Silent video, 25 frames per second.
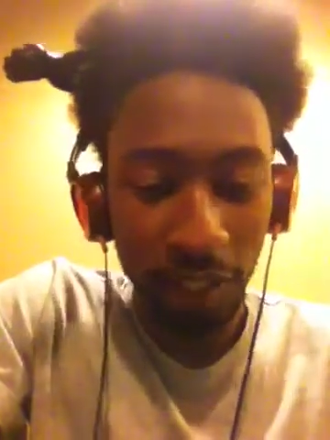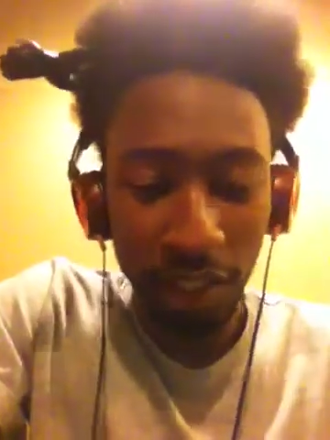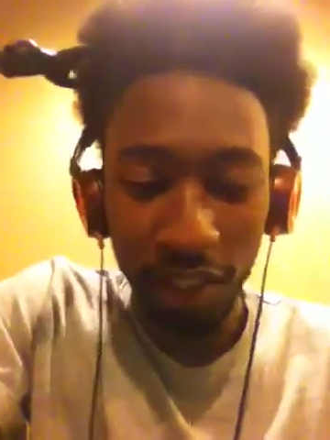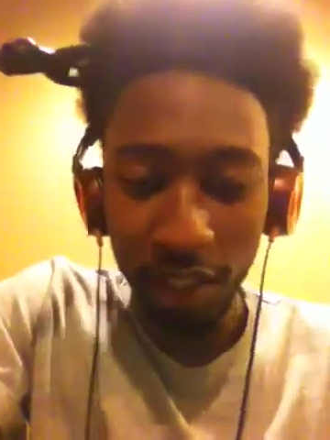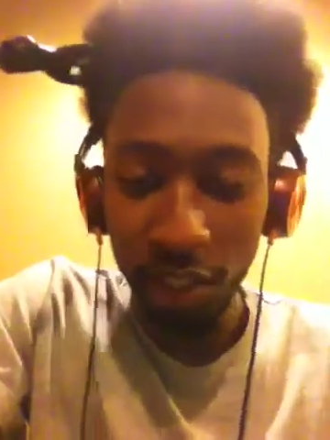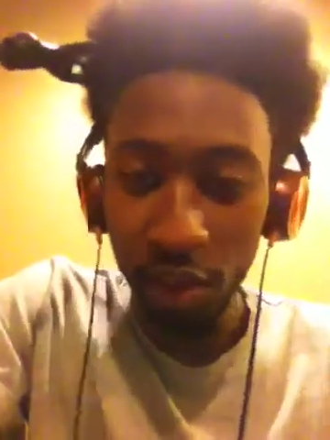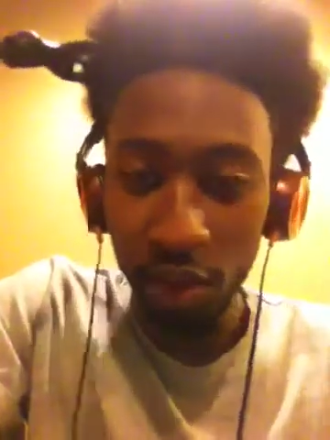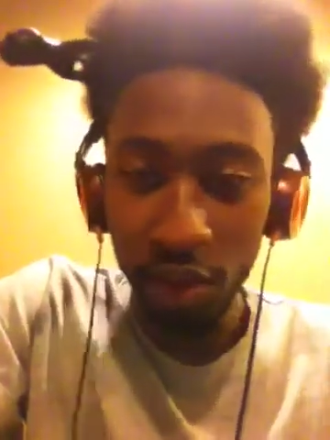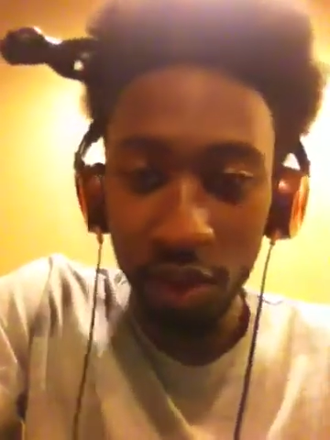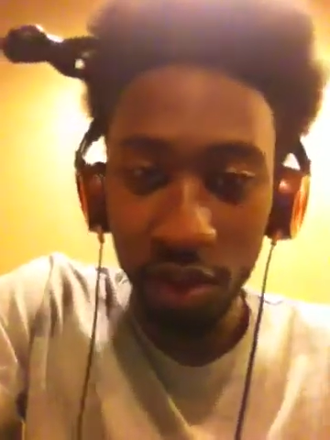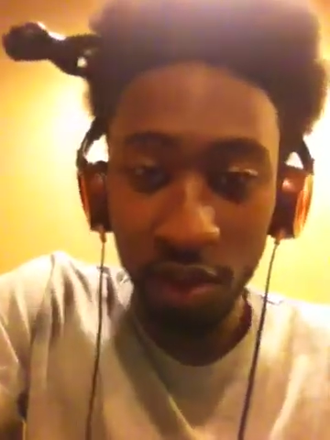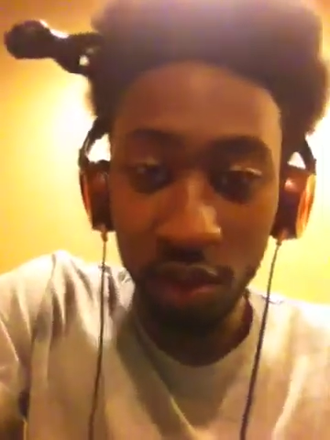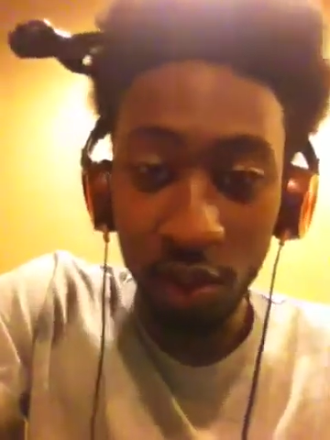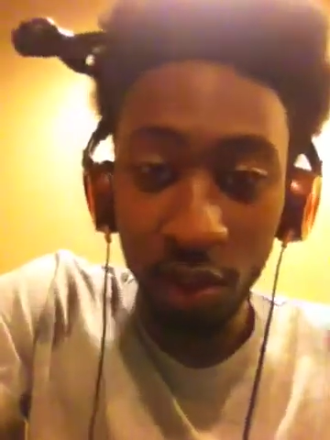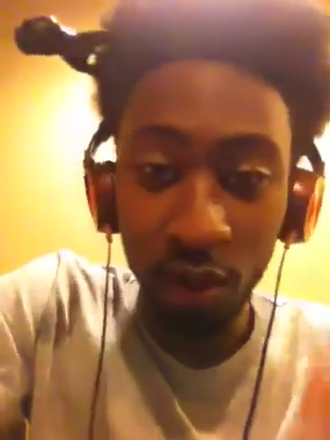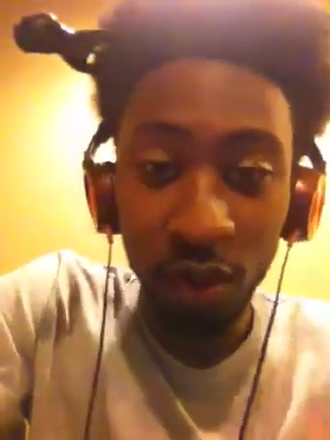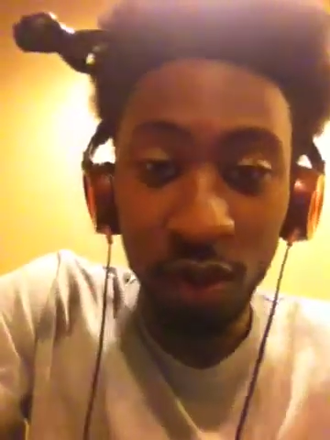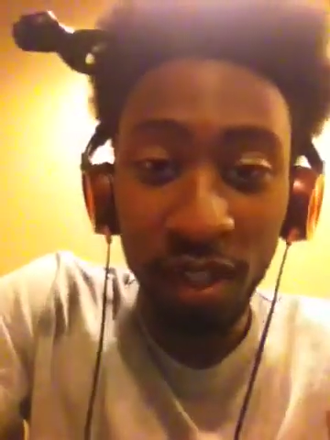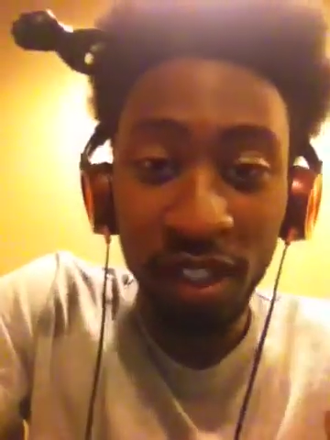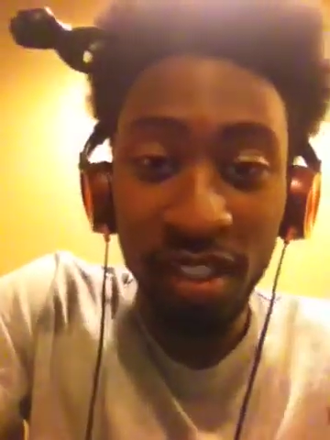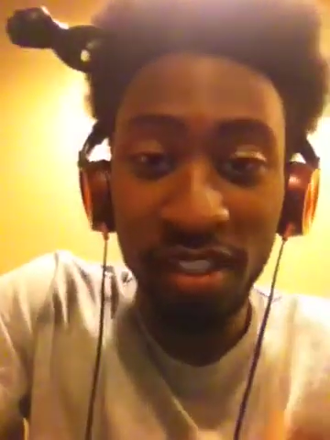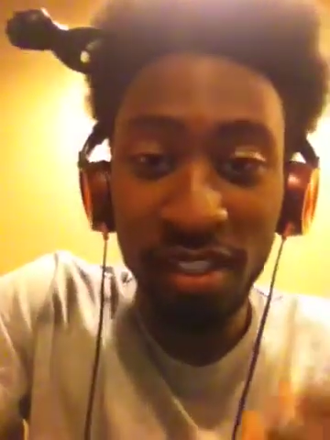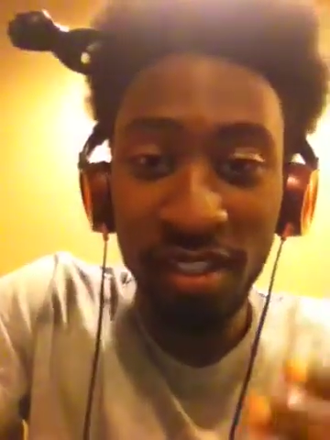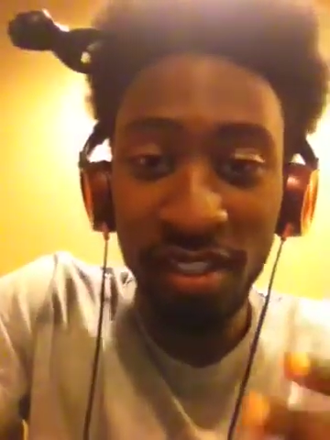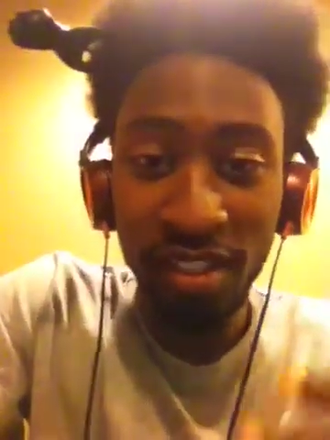There's this
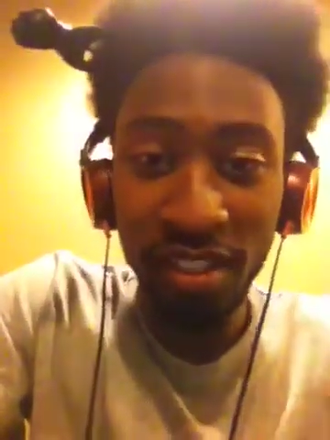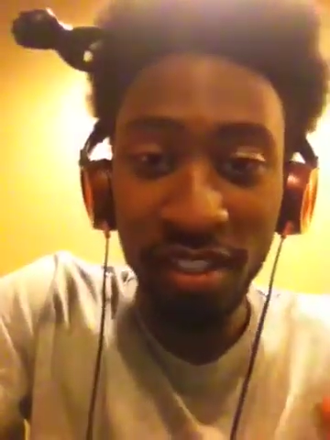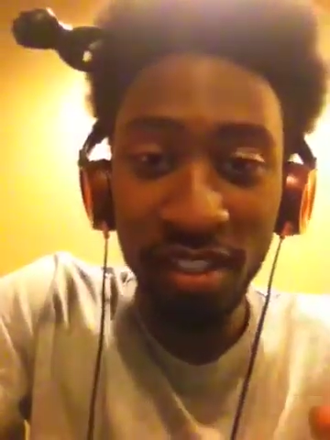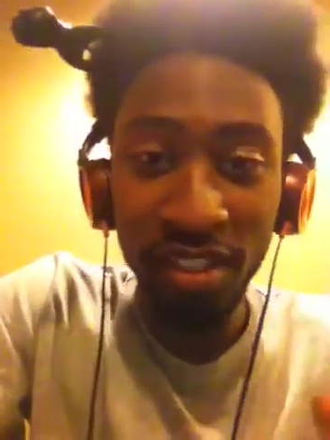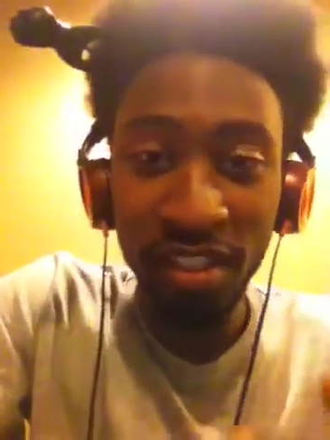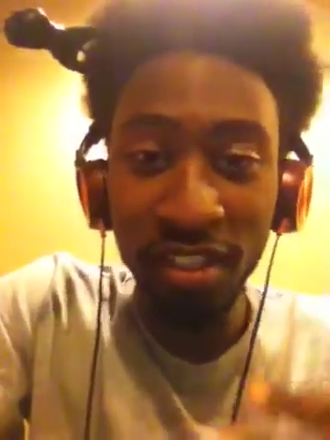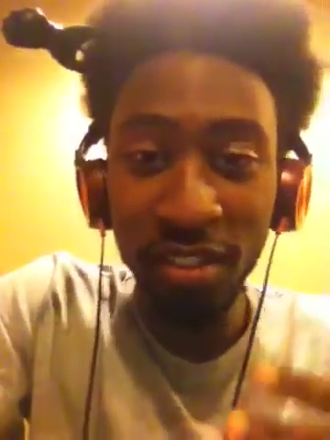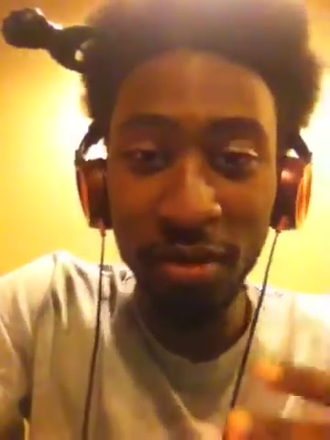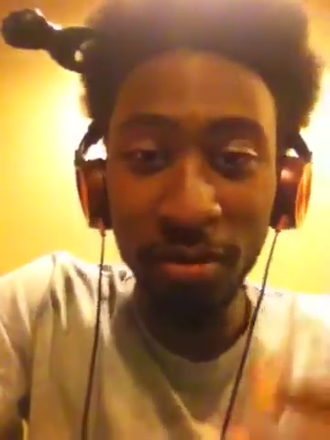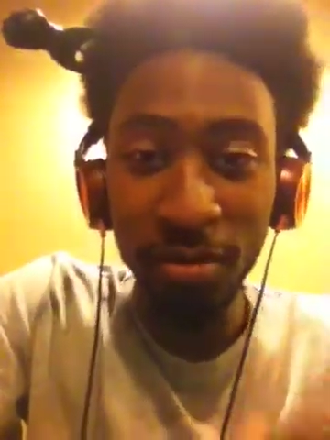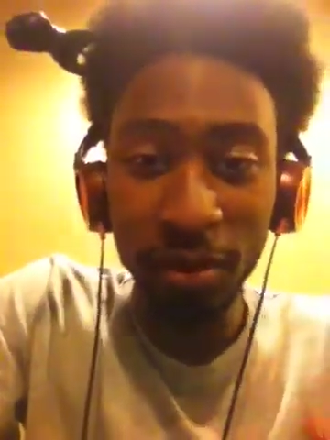one scene in the